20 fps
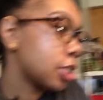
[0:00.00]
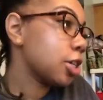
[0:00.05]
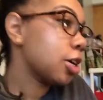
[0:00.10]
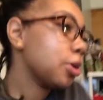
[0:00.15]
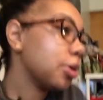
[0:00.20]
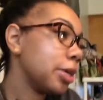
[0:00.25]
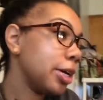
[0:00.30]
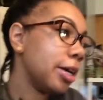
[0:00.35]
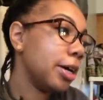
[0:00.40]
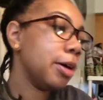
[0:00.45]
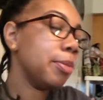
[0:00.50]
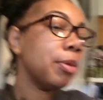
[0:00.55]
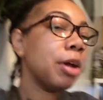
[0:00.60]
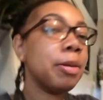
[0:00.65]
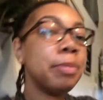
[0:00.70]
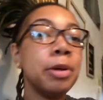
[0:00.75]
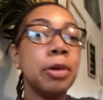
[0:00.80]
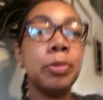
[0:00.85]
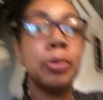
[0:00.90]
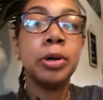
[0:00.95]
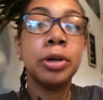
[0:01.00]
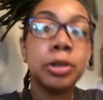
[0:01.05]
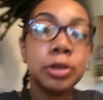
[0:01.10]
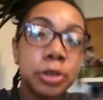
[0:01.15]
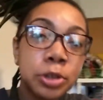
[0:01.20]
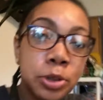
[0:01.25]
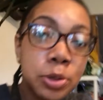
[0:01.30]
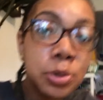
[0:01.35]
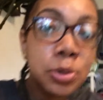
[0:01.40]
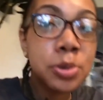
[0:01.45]
So, yeah, maybe we'll
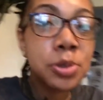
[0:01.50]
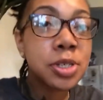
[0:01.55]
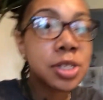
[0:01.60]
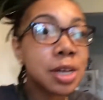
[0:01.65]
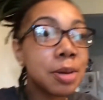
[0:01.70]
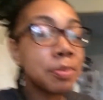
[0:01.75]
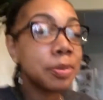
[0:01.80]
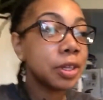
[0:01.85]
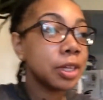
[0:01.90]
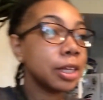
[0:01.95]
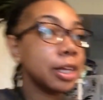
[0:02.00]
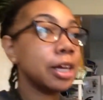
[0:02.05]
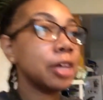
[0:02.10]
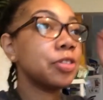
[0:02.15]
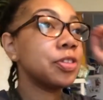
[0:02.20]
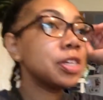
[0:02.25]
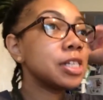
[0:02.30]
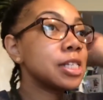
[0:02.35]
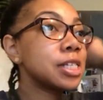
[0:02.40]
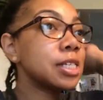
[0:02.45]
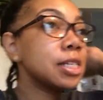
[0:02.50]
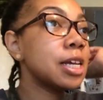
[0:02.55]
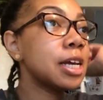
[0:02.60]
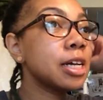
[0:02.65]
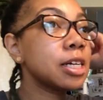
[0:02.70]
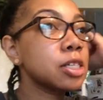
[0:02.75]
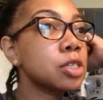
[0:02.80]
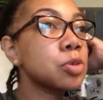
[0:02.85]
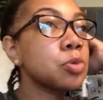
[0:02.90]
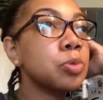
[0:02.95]
do something like this
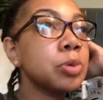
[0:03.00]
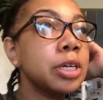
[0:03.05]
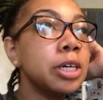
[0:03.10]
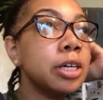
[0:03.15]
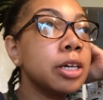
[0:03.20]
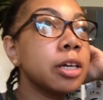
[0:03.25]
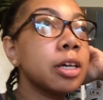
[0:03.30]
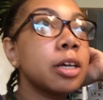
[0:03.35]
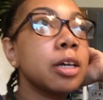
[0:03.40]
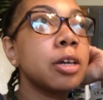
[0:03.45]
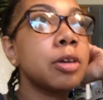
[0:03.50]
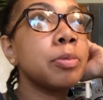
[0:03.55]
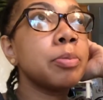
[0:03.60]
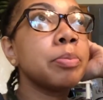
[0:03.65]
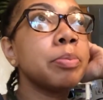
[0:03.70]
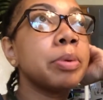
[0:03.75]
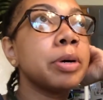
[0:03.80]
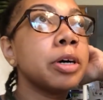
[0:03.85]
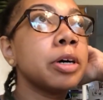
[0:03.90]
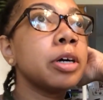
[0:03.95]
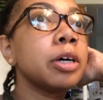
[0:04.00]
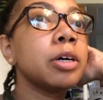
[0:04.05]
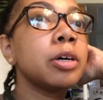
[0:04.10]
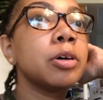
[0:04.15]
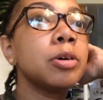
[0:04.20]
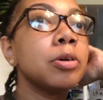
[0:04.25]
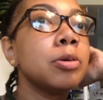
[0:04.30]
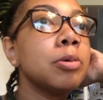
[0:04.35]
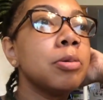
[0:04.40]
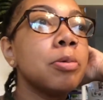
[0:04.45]
next weekend, but
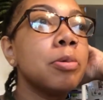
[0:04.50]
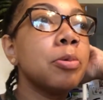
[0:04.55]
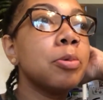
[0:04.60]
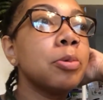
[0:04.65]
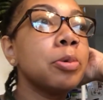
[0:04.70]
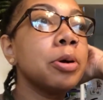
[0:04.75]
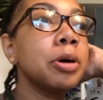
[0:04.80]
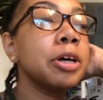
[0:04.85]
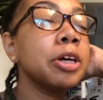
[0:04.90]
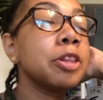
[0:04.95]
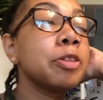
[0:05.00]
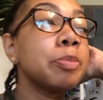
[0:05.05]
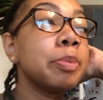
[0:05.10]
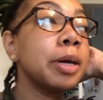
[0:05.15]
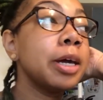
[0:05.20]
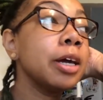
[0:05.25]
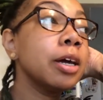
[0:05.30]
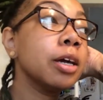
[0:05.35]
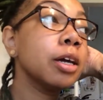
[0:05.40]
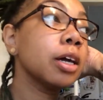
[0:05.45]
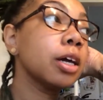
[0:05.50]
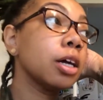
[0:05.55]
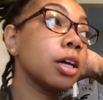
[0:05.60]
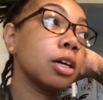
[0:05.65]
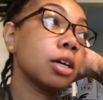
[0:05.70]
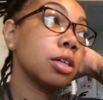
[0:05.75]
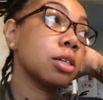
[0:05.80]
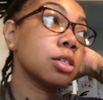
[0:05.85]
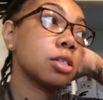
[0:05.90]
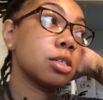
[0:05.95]
with
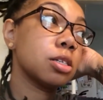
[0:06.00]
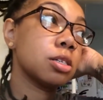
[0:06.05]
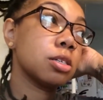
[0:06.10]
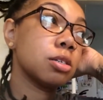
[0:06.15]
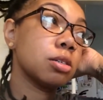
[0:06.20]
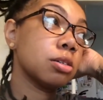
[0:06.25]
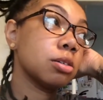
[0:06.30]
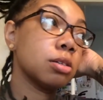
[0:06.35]
pancakes.